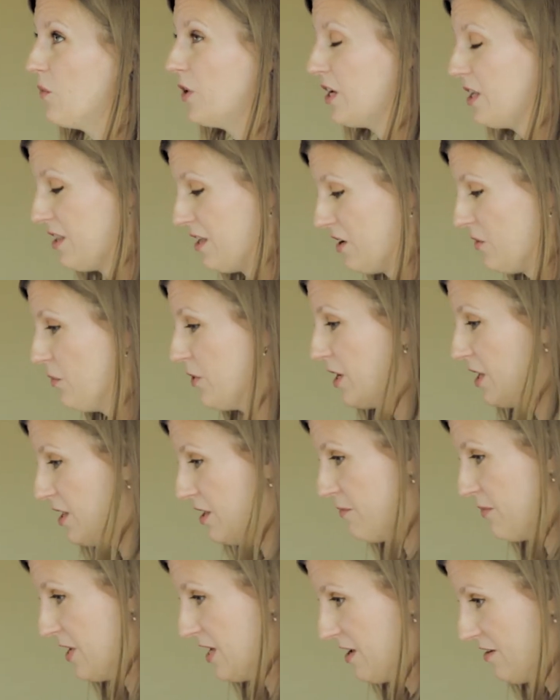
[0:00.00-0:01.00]
one of
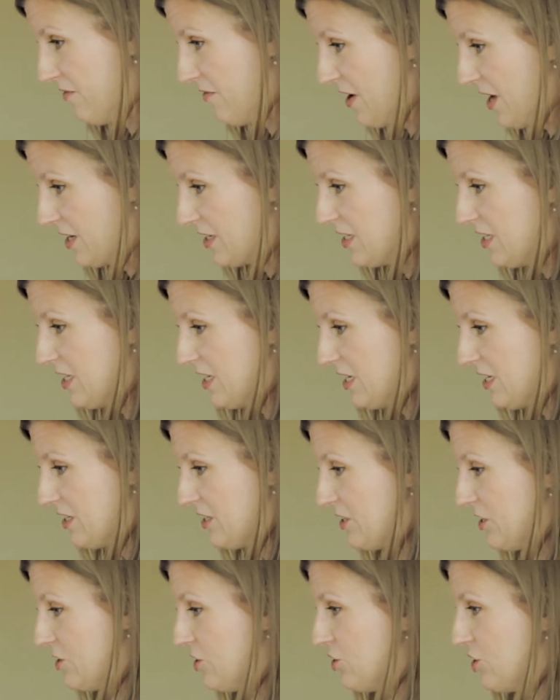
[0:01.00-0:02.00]
the big effects
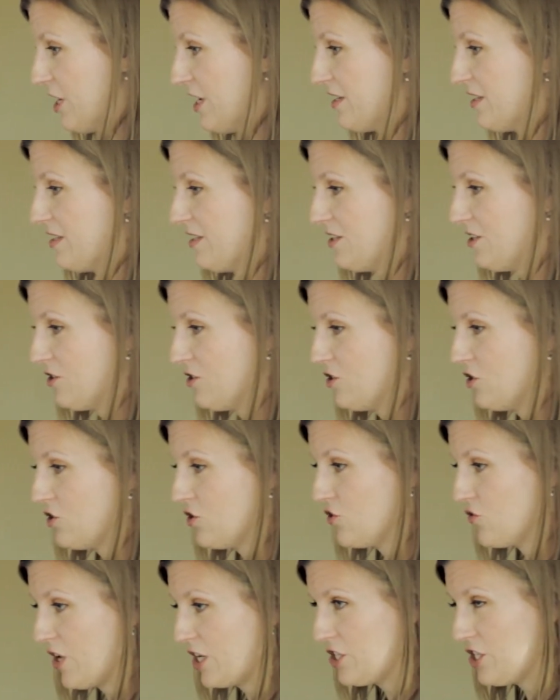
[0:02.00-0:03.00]
is just
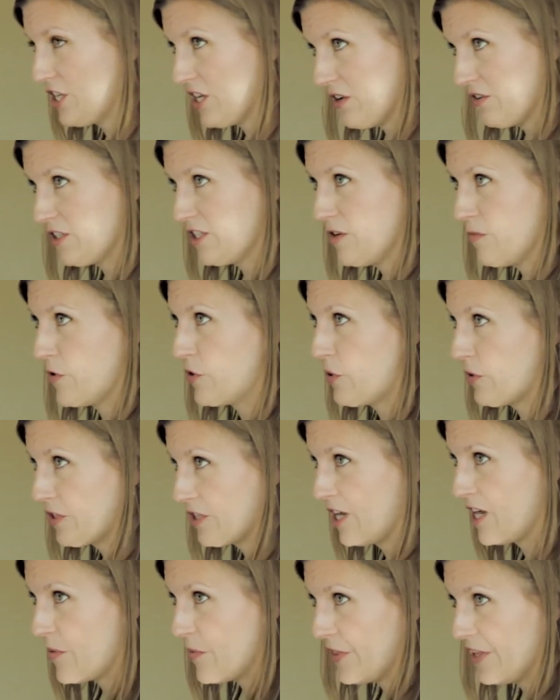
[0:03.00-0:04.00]
stretching out some of those
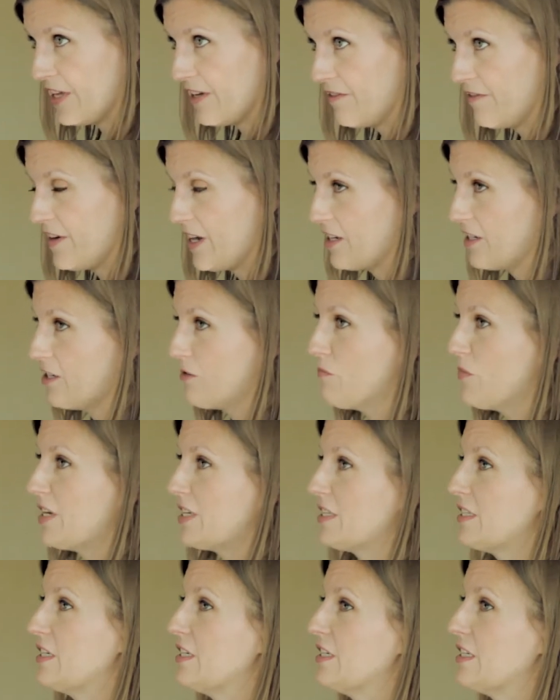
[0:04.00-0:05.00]
commonly affected
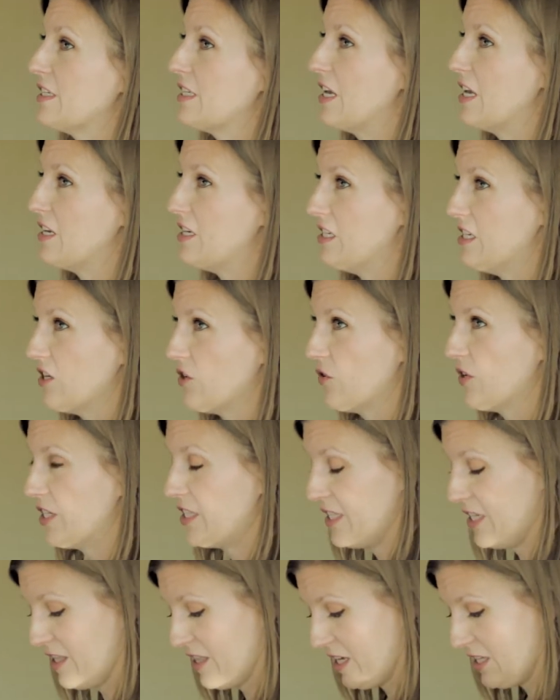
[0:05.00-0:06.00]
muscles and
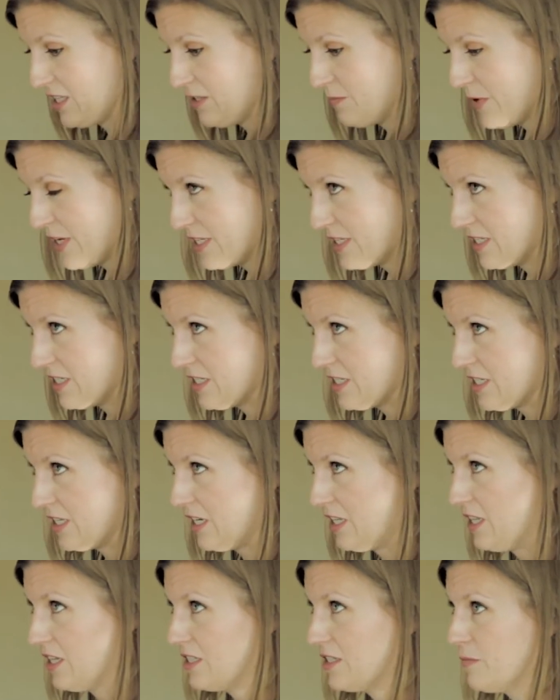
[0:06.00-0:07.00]
decreasing that
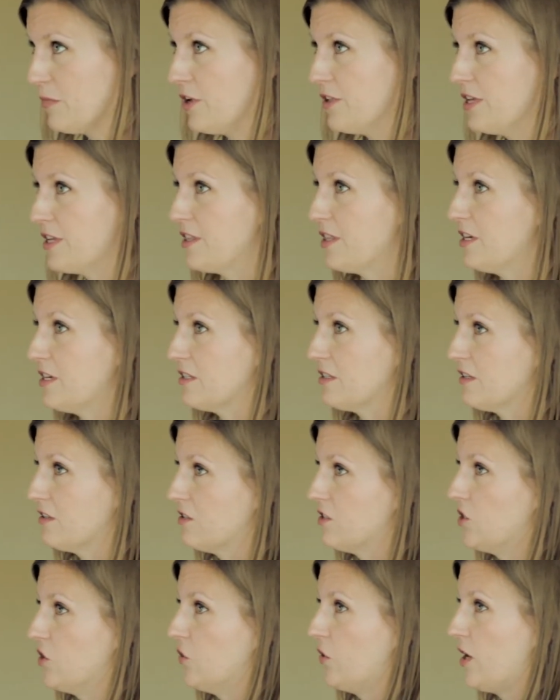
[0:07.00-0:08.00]
spasticity that's pulling things
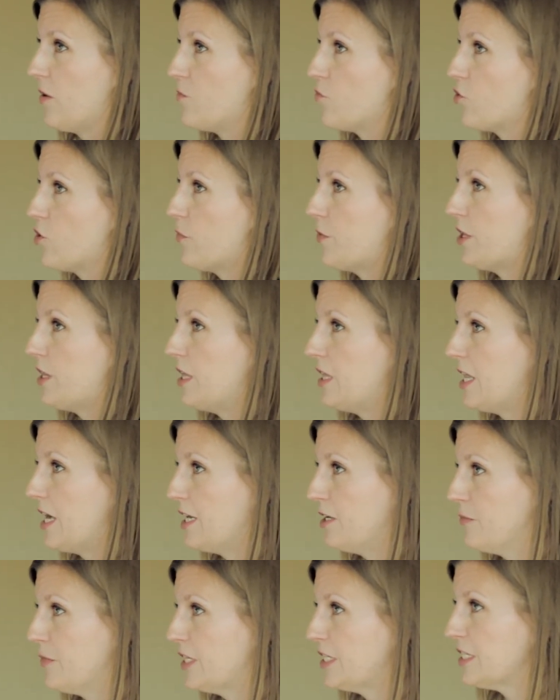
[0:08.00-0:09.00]
into abnormal
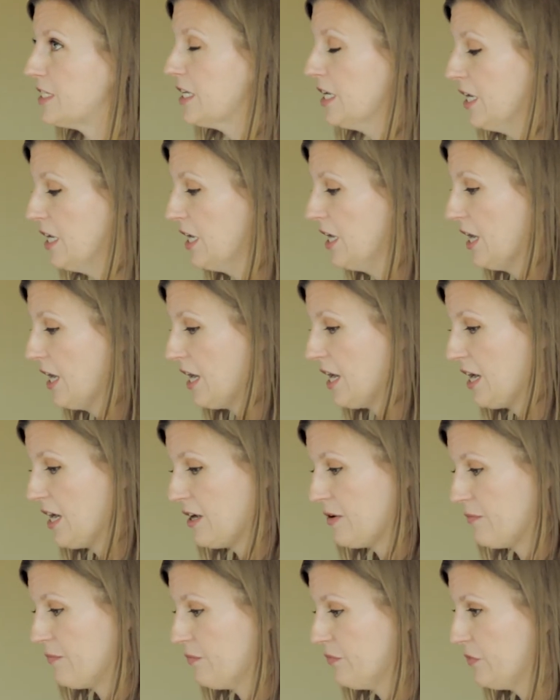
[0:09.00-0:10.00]
alignment.
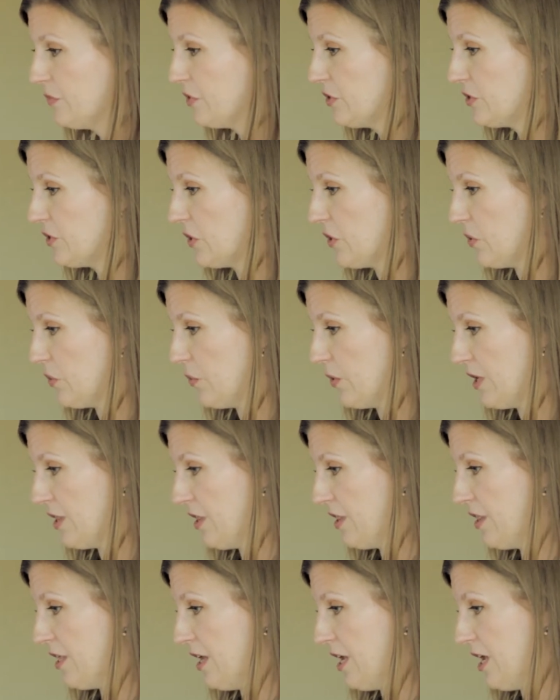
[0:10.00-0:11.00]
So
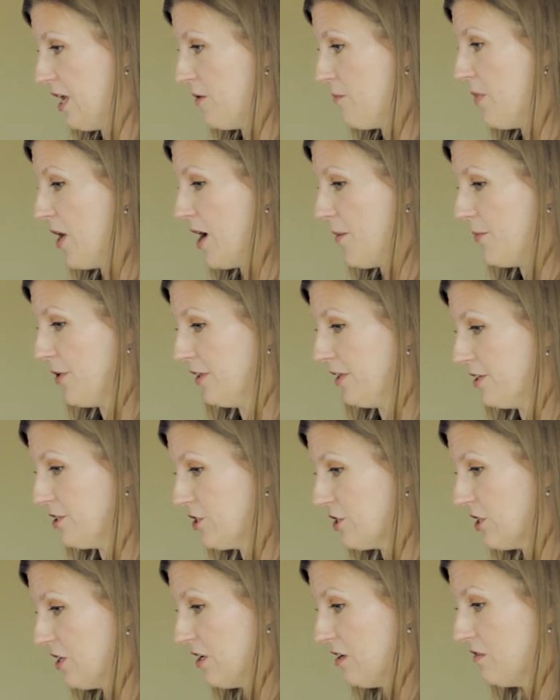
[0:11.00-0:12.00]
with a
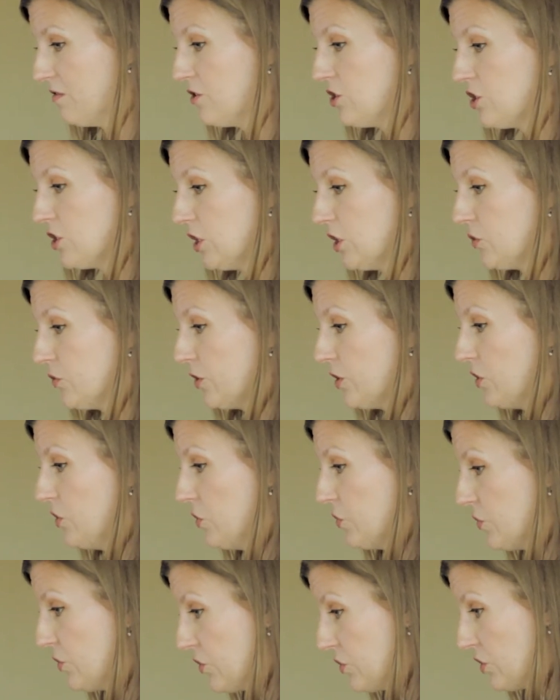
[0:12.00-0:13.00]
population of children
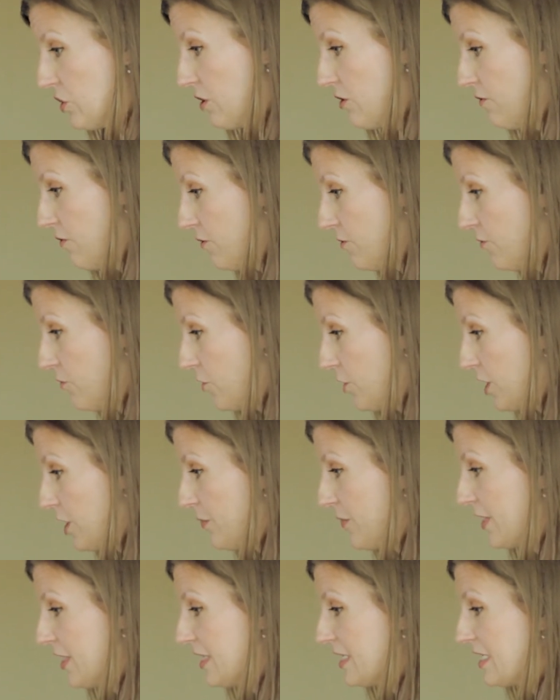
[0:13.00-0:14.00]
who stood for 40
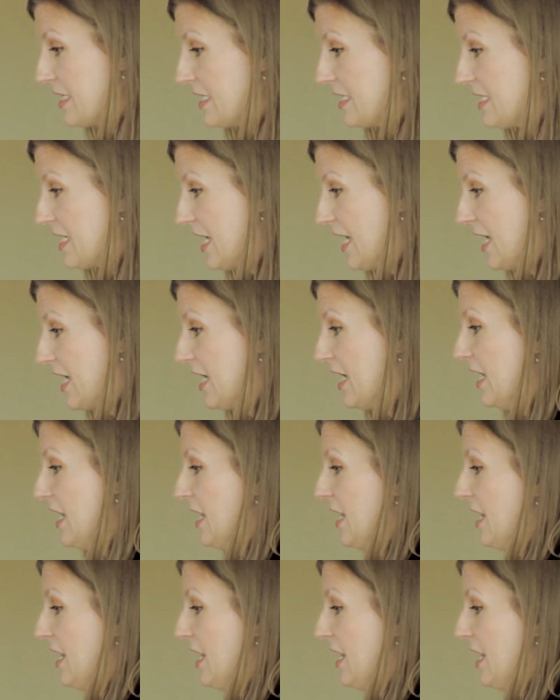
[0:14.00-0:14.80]
minutes a day,